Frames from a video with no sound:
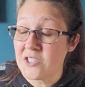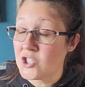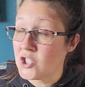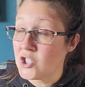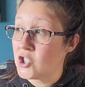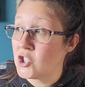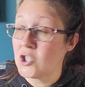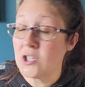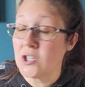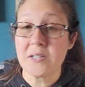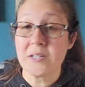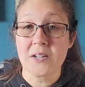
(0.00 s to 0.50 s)

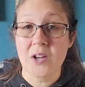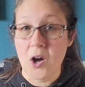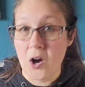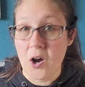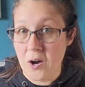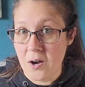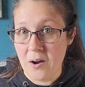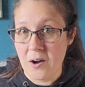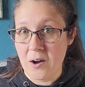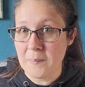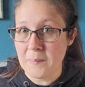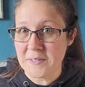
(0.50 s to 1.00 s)
should,
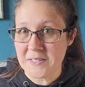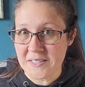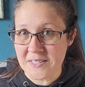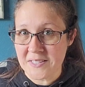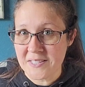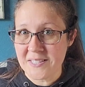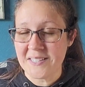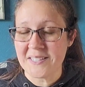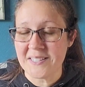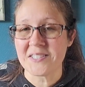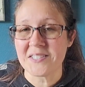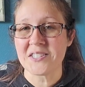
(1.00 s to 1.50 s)
common
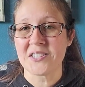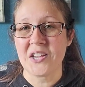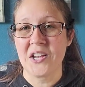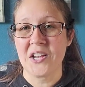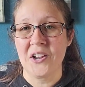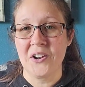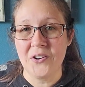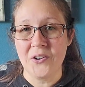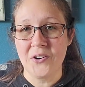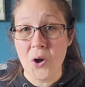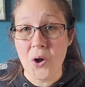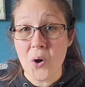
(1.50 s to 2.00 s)

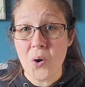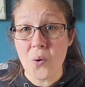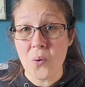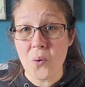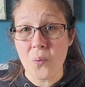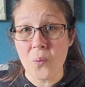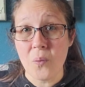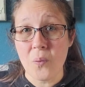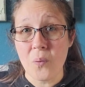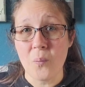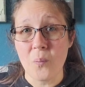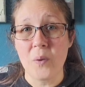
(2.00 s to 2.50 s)
sense,
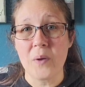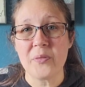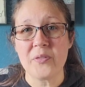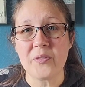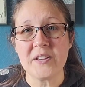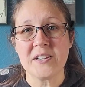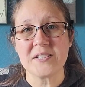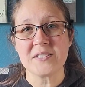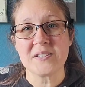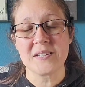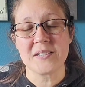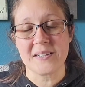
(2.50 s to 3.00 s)
know
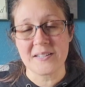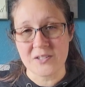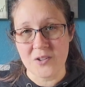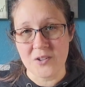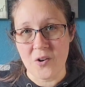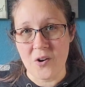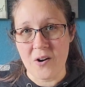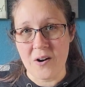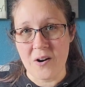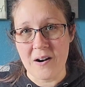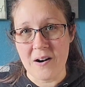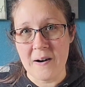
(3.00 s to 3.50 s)
what these
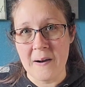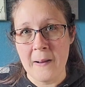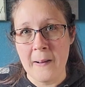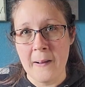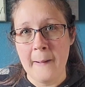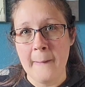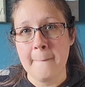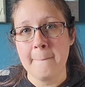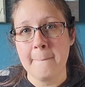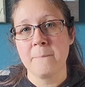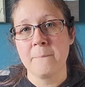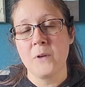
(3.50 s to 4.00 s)
things are.
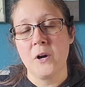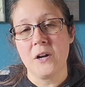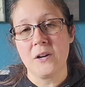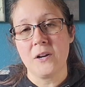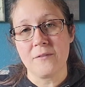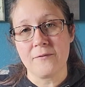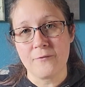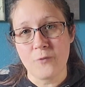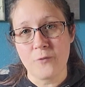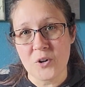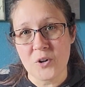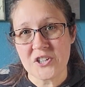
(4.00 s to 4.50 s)

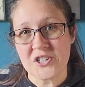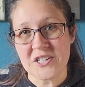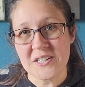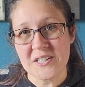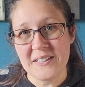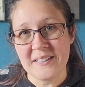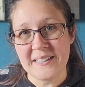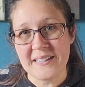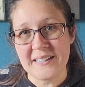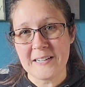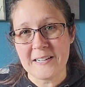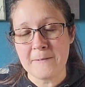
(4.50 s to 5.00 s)

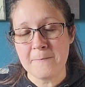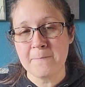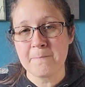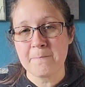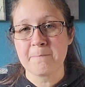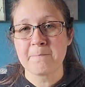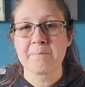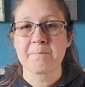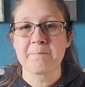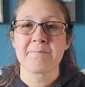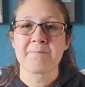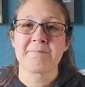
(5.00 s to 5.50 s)
Unfortunately,